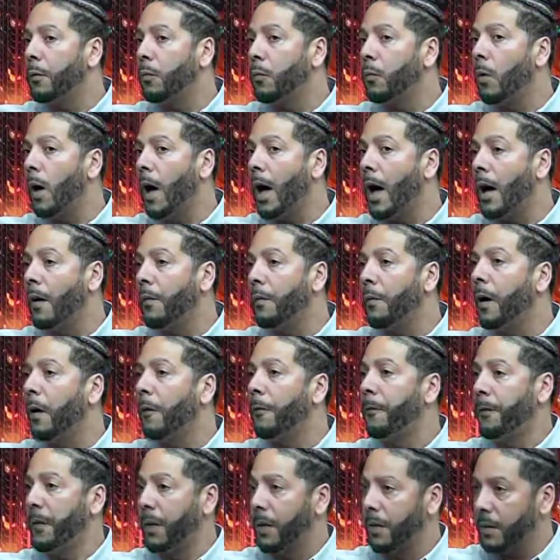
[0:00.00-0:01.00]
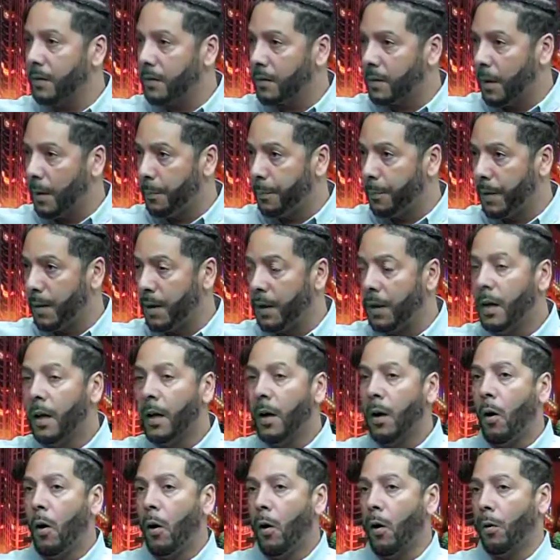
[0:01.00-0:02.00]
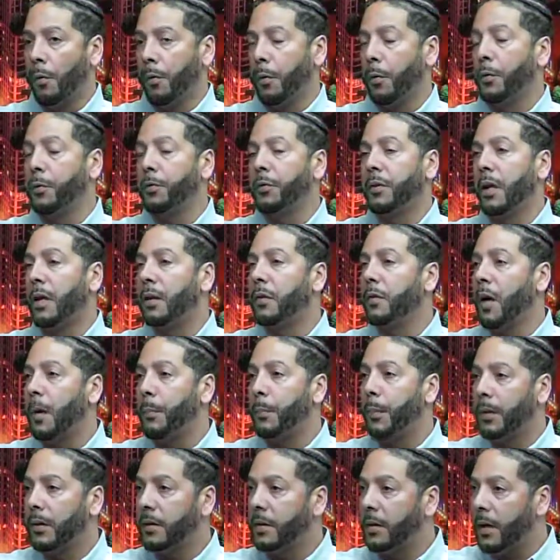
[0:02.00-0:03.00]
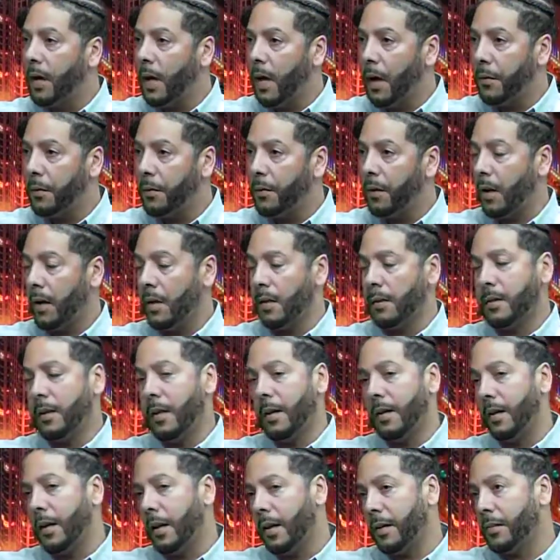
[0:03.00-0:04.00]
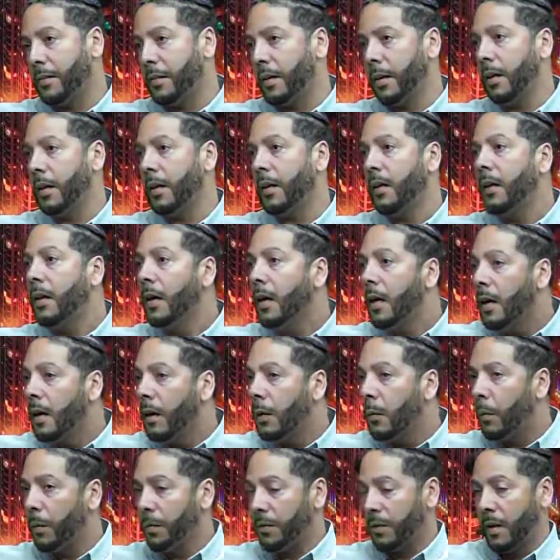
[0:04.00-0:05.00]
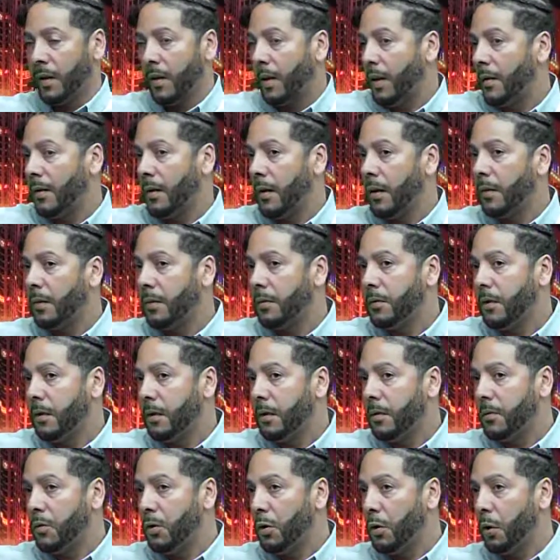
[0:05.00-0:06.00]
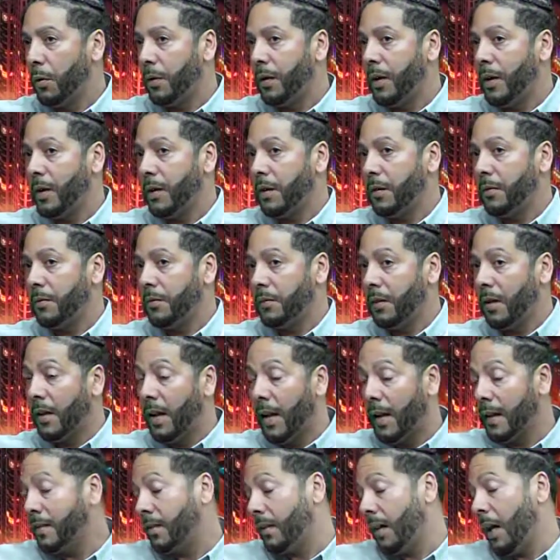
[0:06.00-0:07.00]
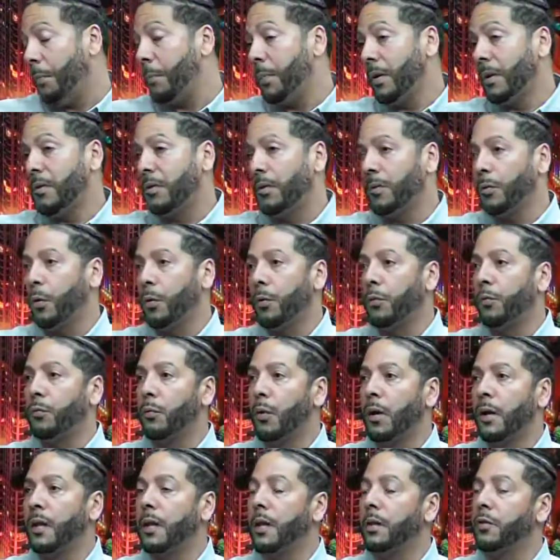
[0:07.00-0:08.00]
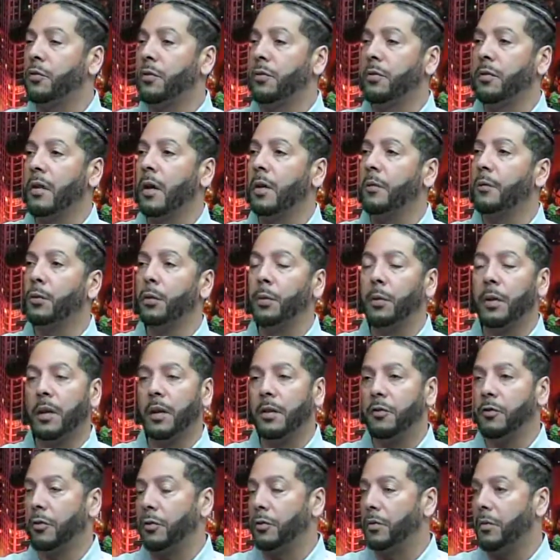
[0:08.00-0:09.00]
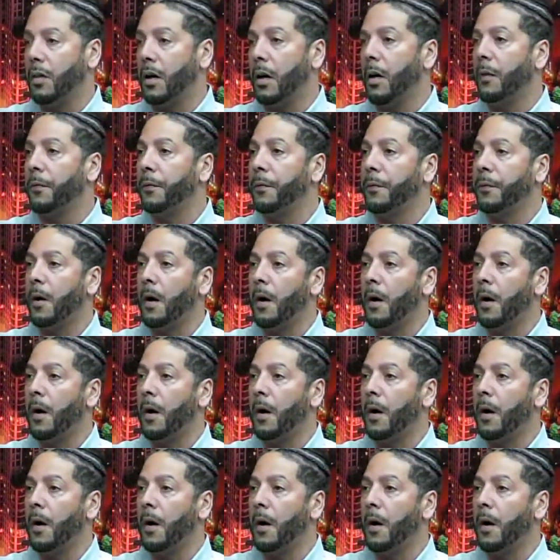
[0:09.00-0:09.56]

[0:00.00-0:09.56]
have a fitness company. All those things I put together, and then next thing was the next step is, of course, running it yourself, doing it yourself,